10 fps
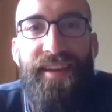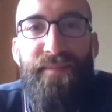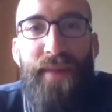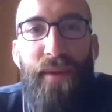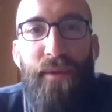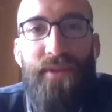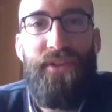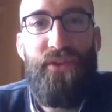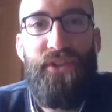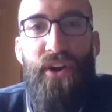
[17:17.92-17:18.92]
Matt wants
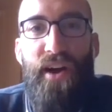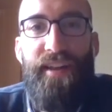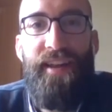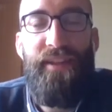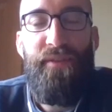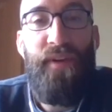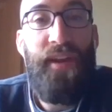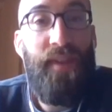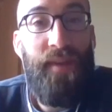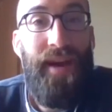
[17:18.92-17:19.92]
another shot. And the funny
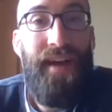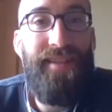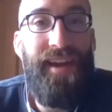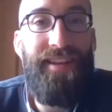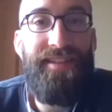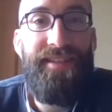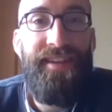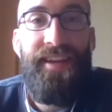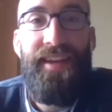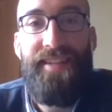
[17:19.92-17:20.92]
thing about that is
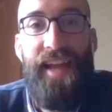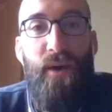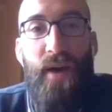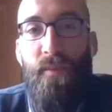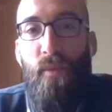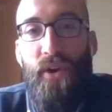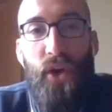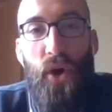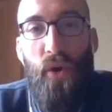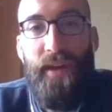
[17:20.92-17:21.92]
now I'm
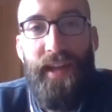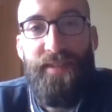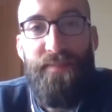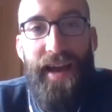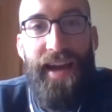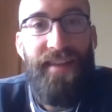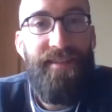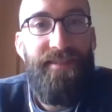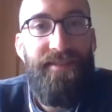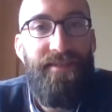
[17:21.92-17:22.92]
1-0 against Matt
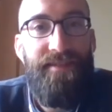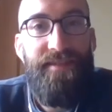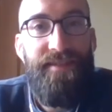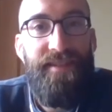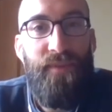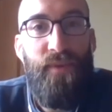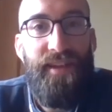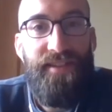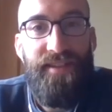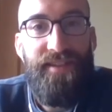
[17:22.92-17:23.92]
in
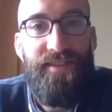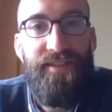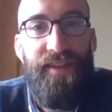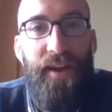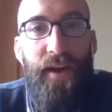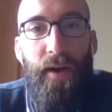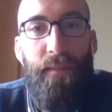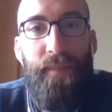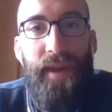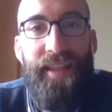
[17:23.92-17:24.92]
races.
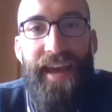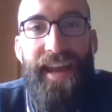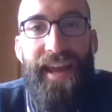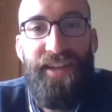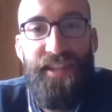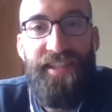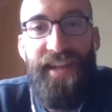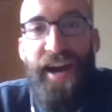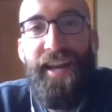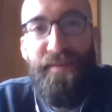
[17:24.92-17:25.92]
And that actually
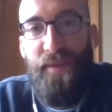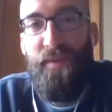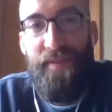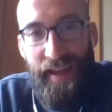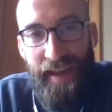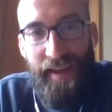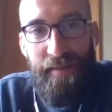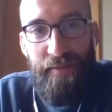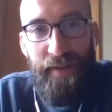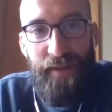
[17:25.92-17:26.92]
tied me with
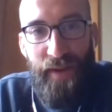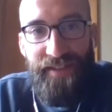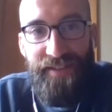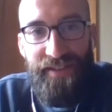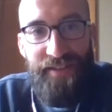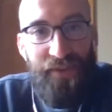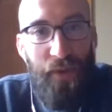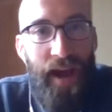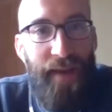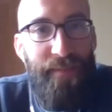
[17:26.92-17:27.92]
Dave in races. And
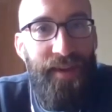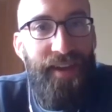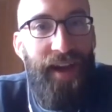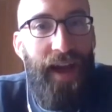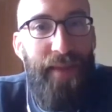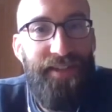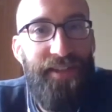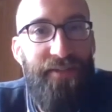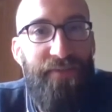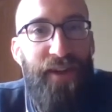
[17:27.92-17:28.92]
so I'm
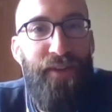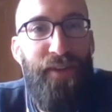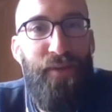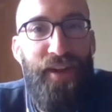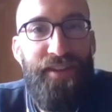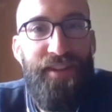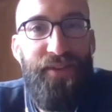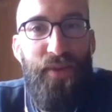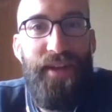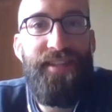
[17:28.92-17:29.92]
actually fairly reluctant
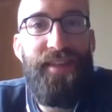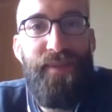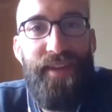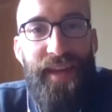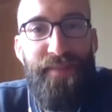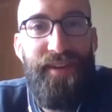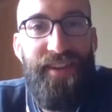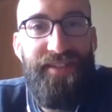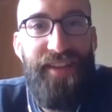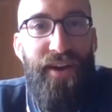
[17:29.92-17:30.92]
to race them again
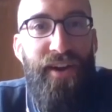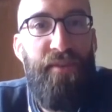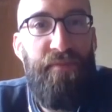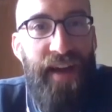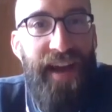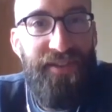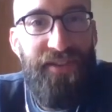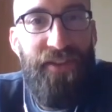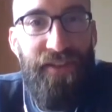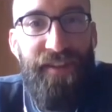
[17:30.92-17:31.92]
because they are
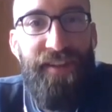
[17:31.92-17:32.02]
faster.